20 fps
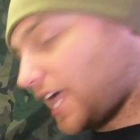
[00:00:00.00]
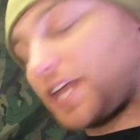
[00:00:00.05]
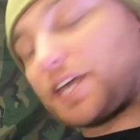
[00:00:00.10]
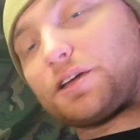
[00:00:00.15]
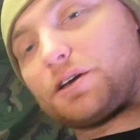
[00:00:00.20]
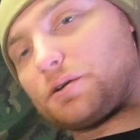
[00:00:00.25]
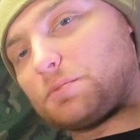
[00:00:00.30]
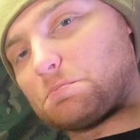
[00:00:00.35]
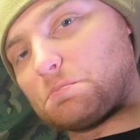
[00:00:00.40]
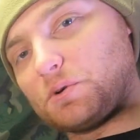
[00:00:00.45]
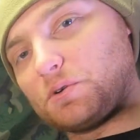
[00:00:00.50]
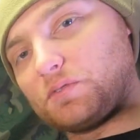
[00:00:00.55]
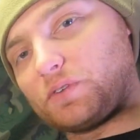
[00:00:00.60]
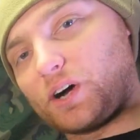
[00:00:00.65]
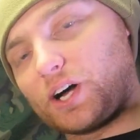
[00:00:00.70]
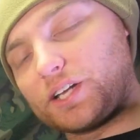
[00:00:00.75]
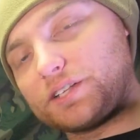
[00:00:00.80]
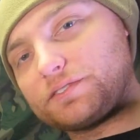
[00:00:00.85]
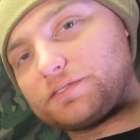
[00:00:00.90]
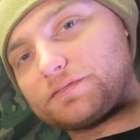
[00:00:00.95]
and move
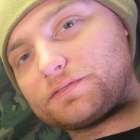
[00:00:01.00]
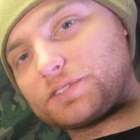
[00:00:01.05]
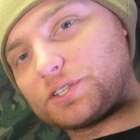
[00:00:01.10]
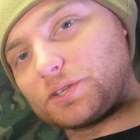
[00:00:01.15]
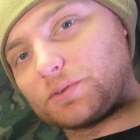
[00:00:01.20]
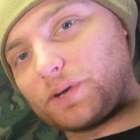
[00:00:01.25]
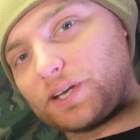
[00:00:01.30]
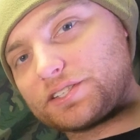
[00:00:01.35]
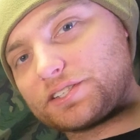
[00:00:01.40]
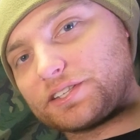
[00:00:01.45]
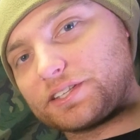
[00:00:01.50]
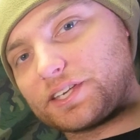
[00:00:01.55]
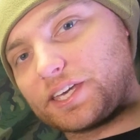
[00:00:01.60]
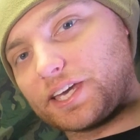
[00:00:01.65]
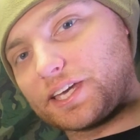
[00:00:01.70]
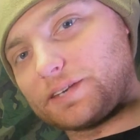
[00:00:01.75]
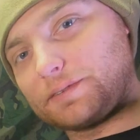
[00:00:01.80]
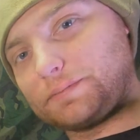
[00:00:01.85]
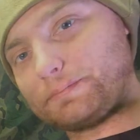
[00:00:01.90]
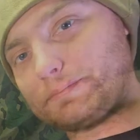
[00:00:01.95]
on to the rest of the
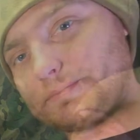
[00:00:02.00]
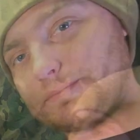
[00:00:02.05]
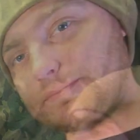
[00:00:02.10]
kit.